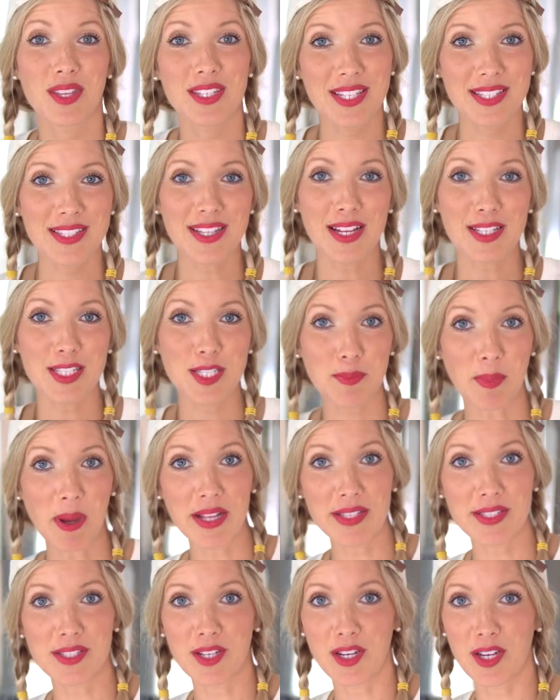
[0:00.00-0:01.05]
this is not
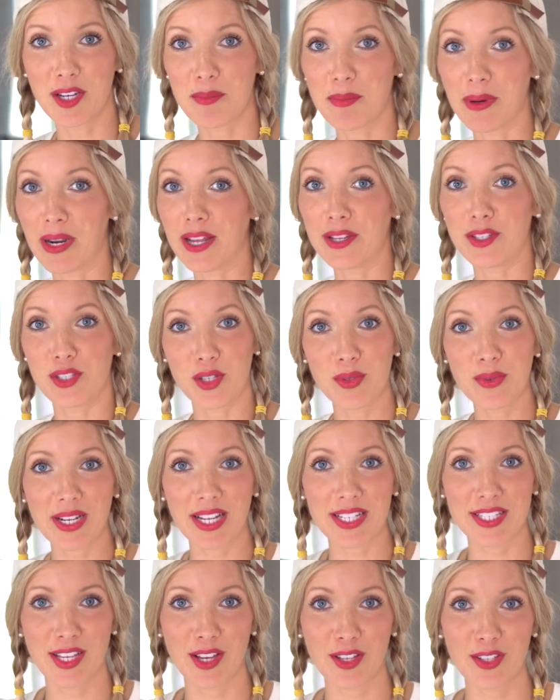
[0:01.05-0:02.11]
sponsored, but I do want
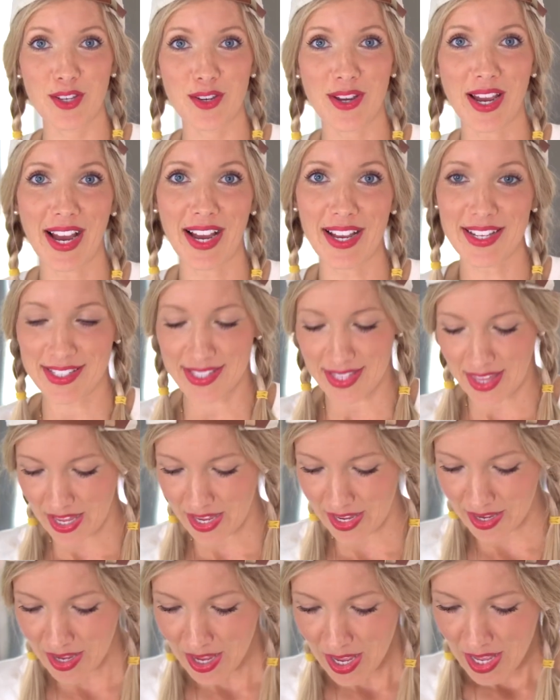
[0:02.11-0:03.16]
to tell you guys
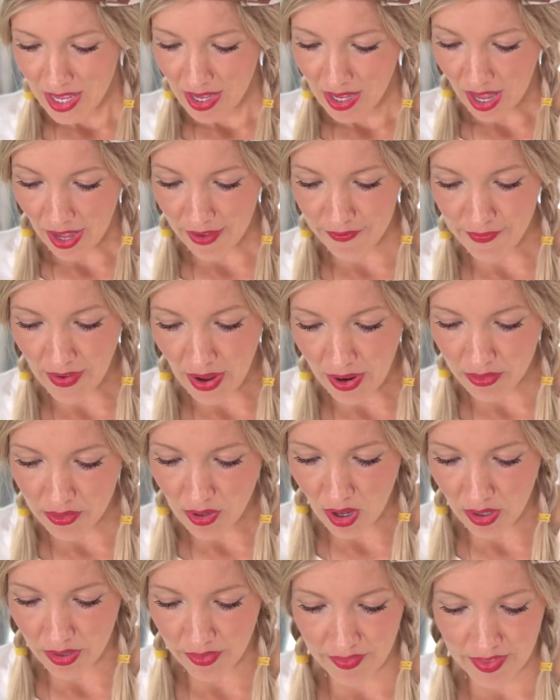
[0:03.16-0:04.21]
that I found
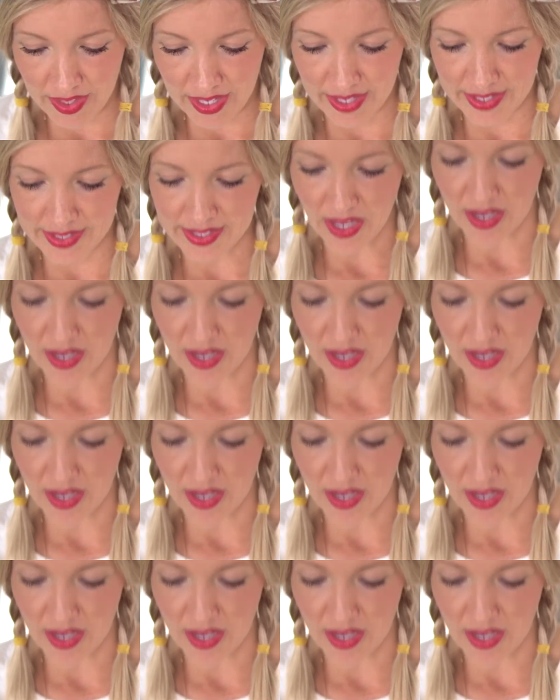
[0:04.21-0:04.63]
all of these